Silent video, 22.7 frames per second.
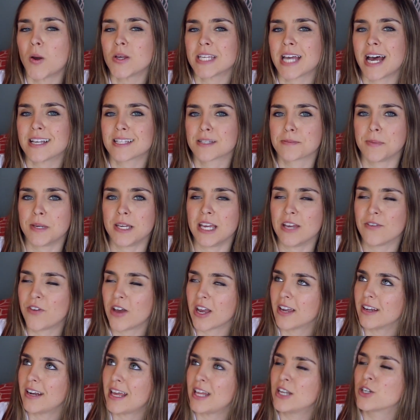always ask me if
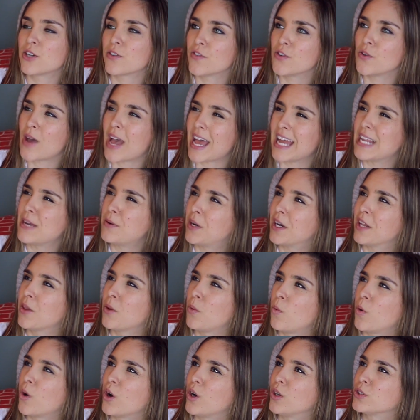I could interview anyone in the
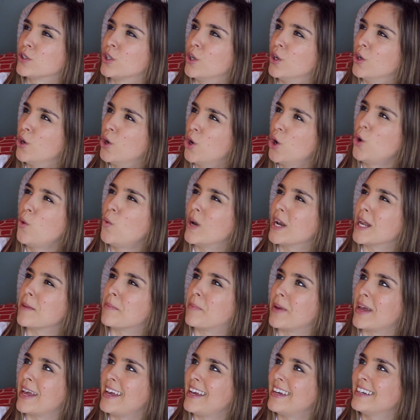world, who would
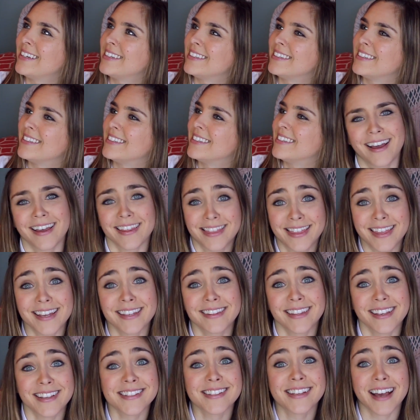it be? I
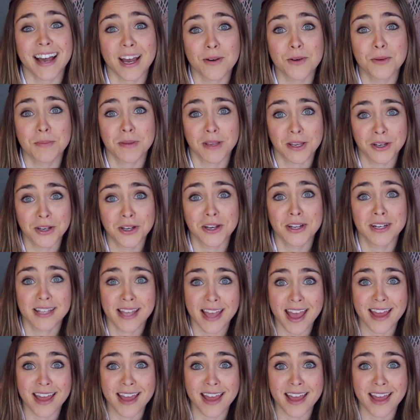think this guy would be a good